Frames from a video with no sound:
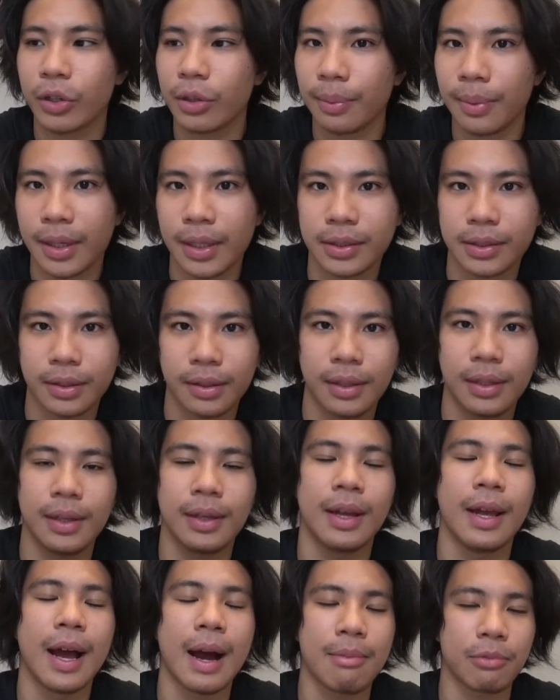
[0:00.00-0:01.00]
your best,
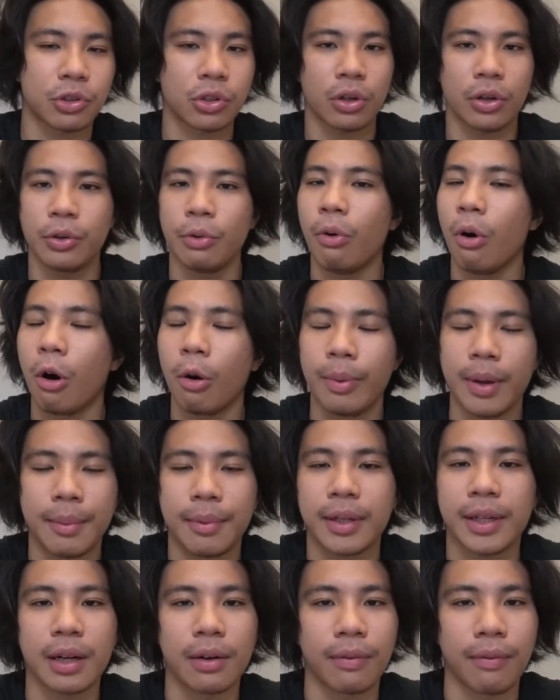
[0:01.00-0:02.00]
I'm sure you will all be able
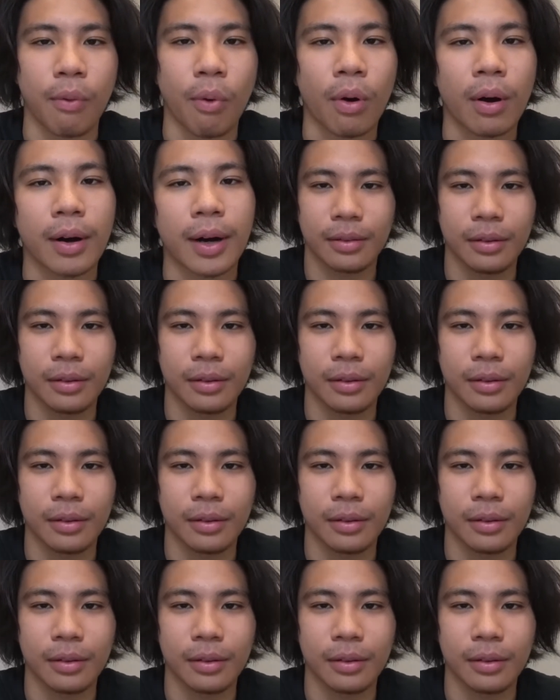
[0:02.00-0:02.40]
to get a 4.